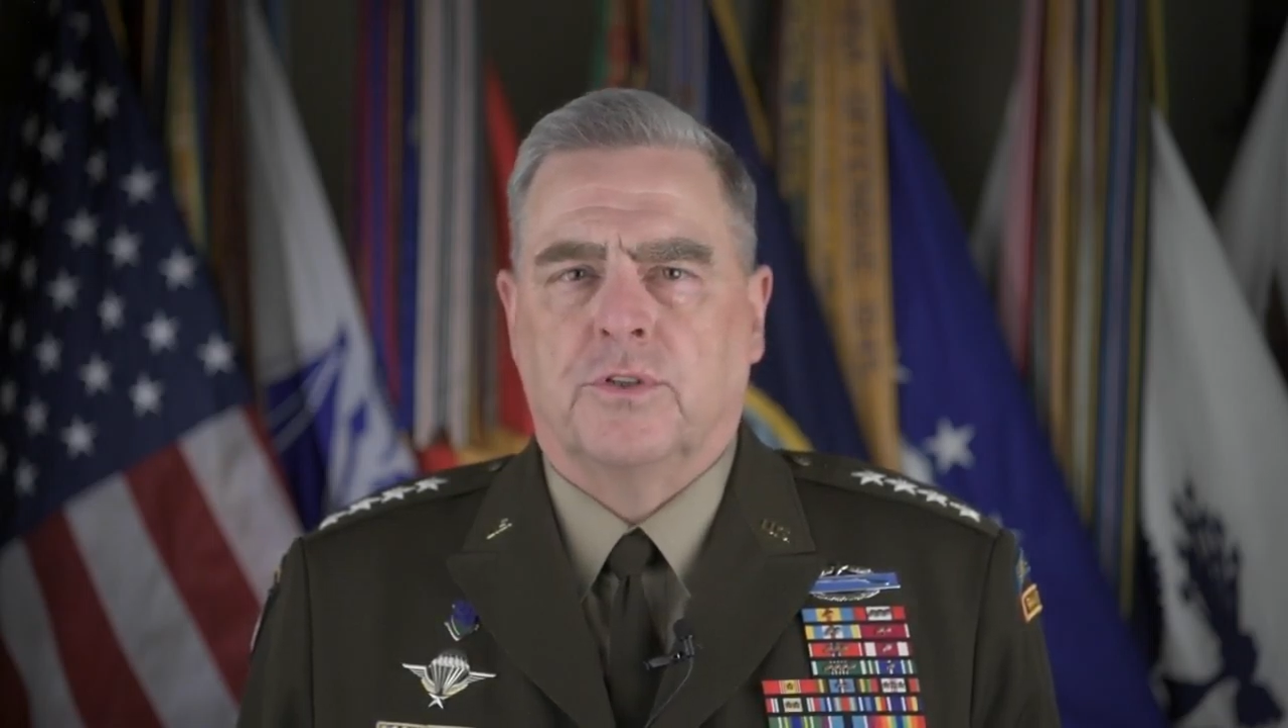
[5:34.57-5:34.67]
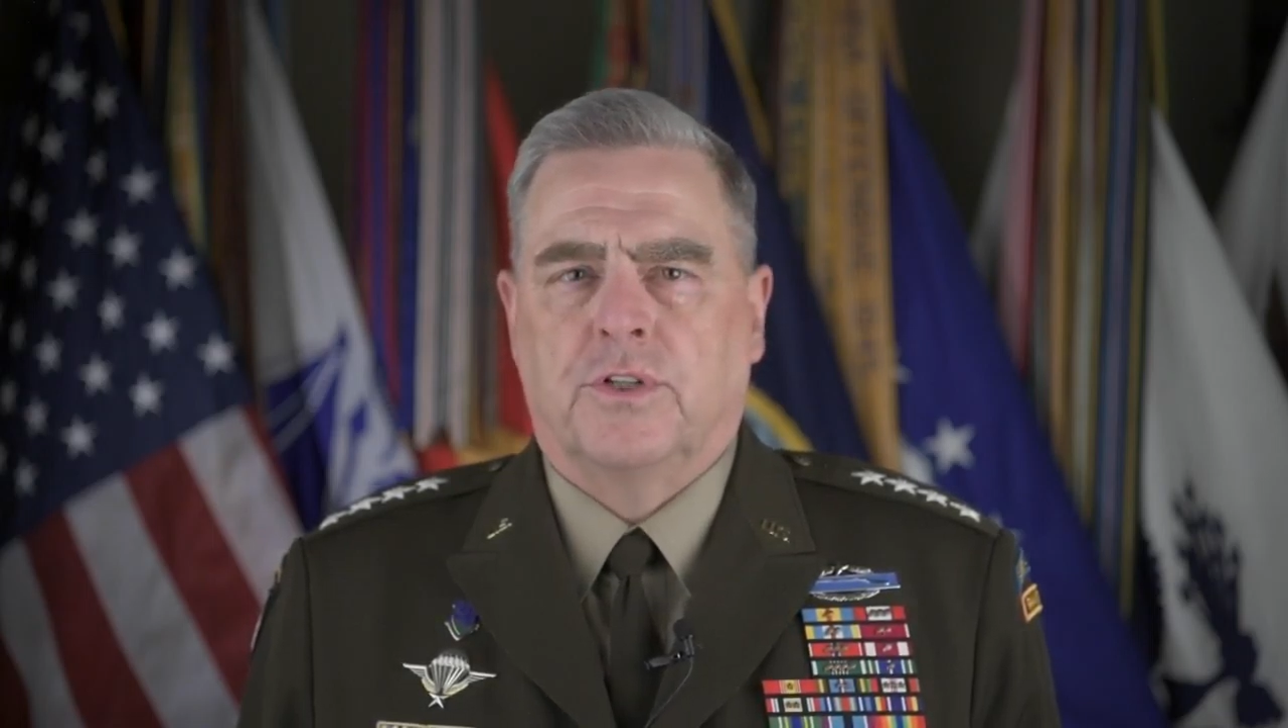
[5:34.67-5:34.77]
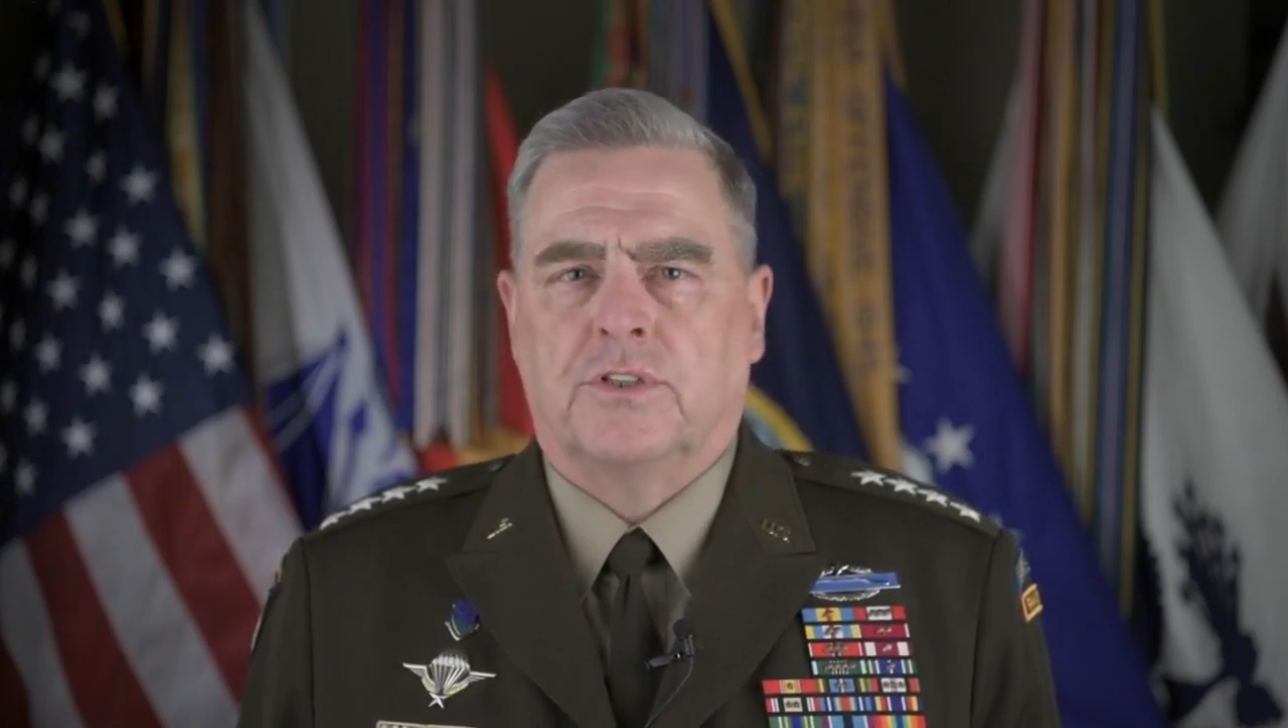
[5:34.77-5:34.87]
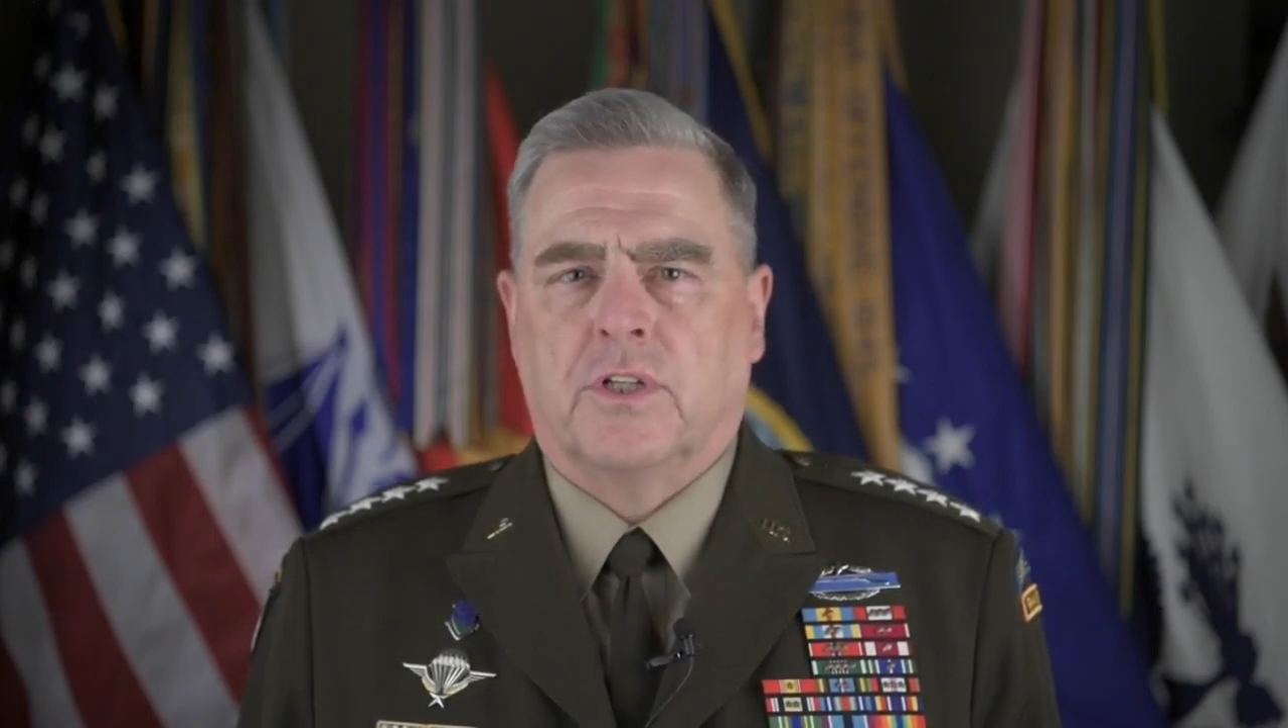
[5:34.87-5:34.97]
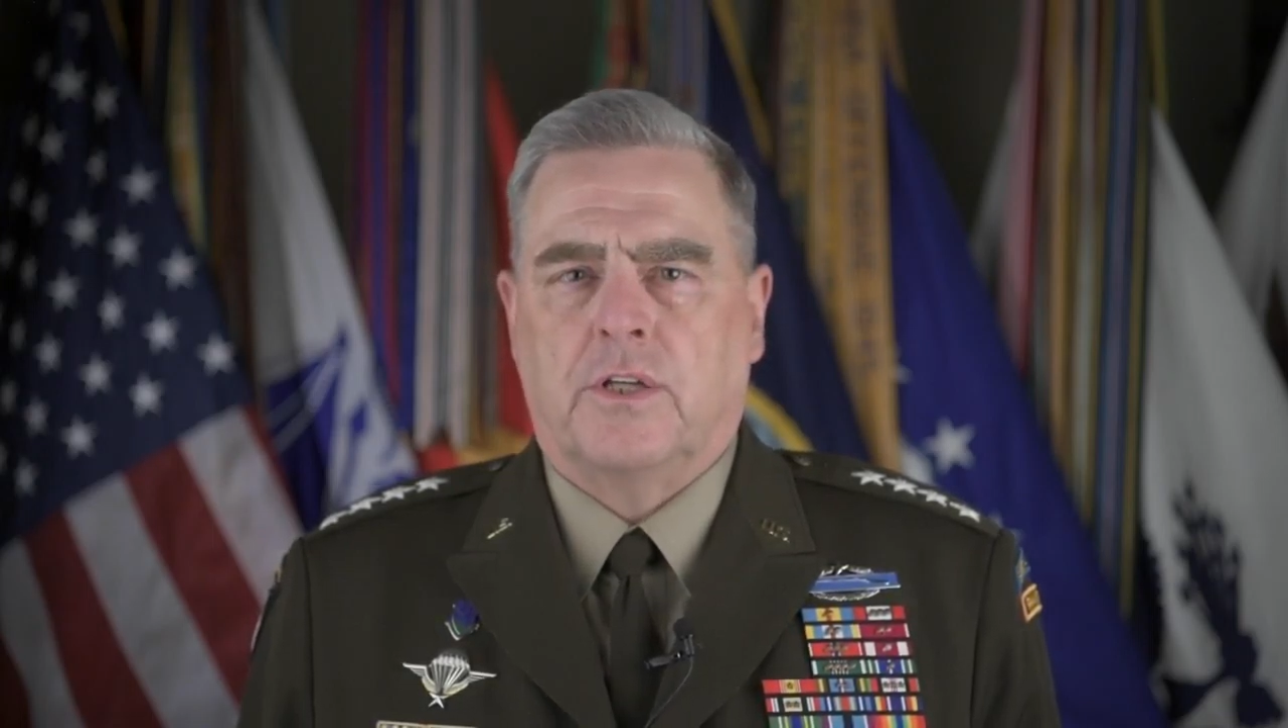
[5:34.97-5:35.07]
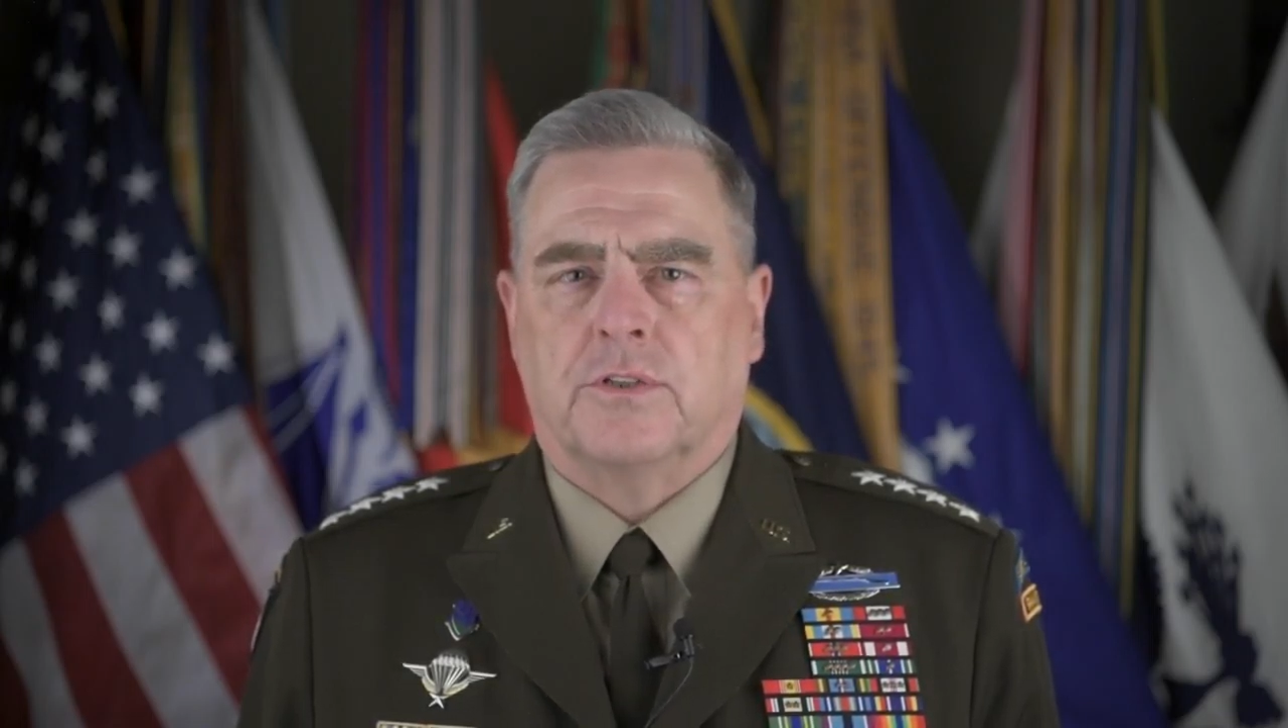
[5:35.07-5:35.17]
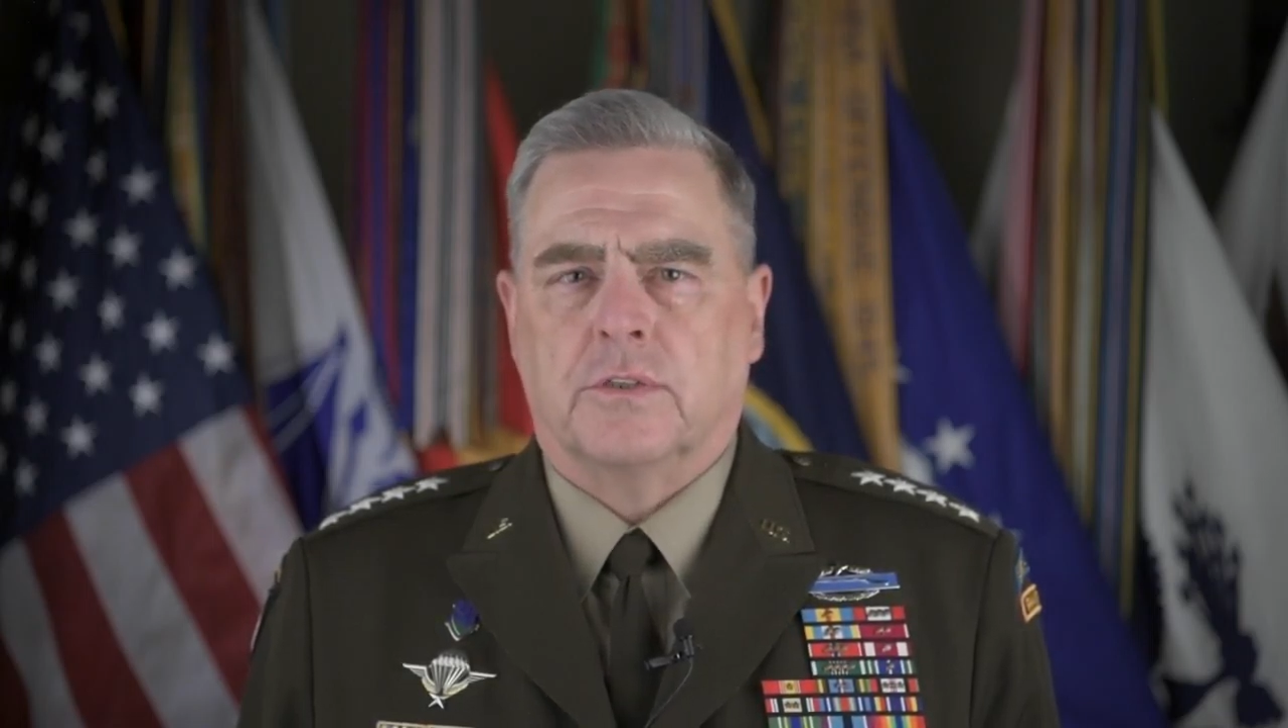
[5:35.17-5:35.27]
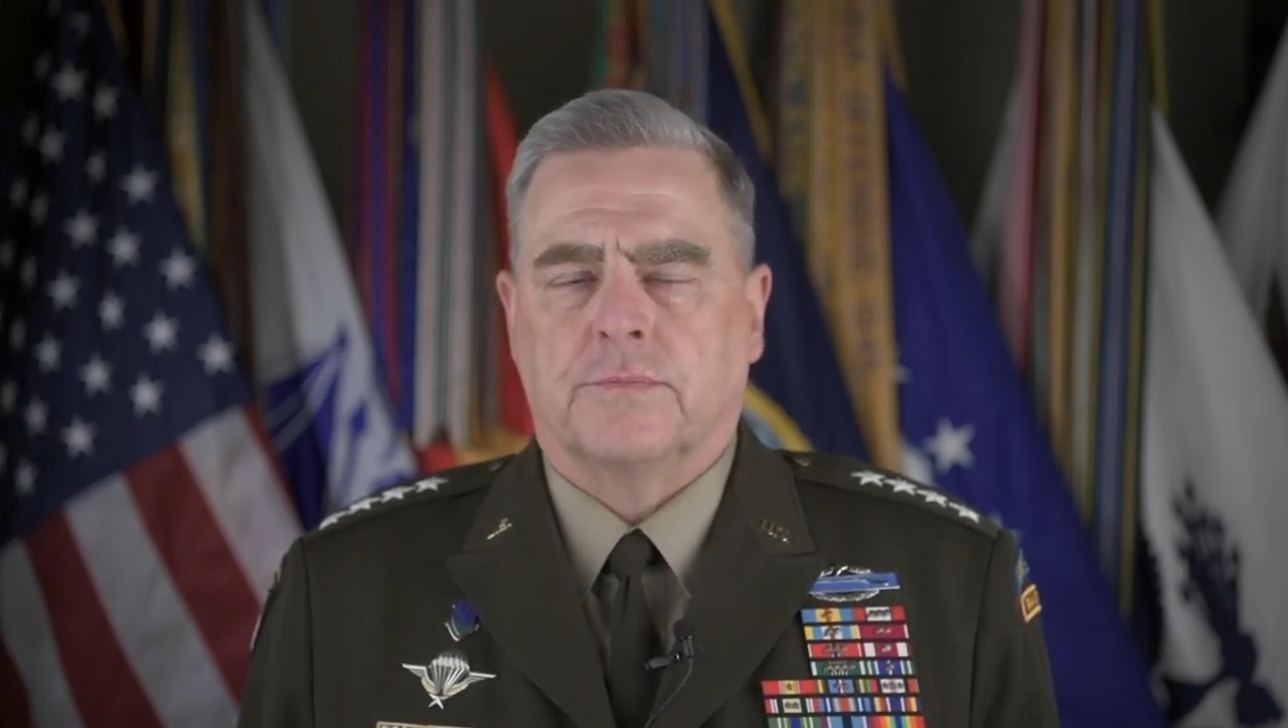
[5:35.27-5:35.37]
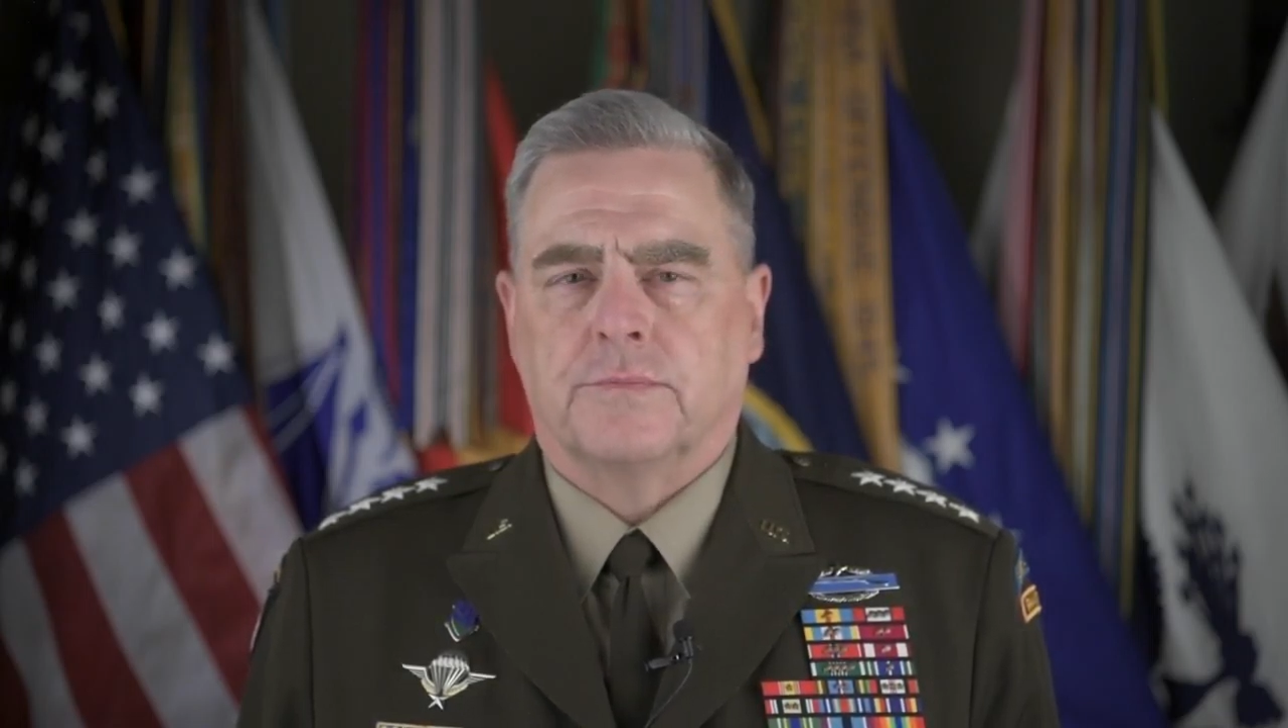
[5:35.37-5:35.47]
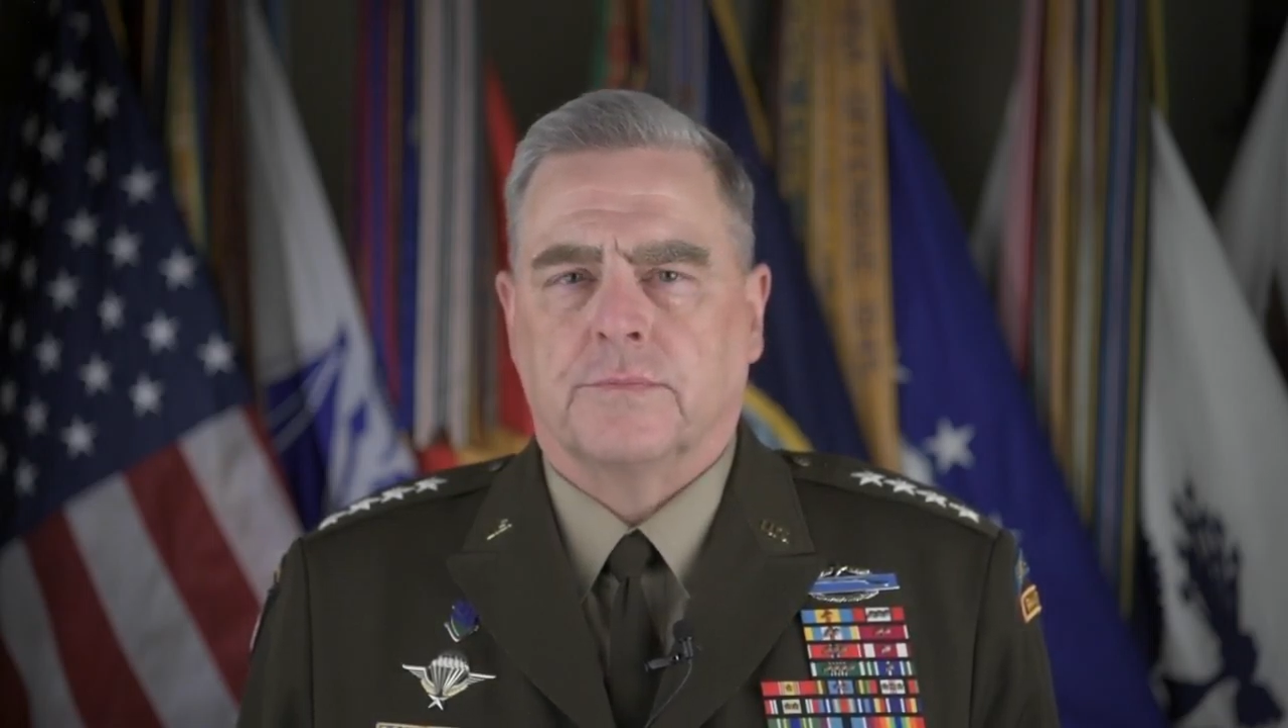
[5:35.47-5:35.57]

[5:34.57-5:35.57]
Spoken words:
duty station?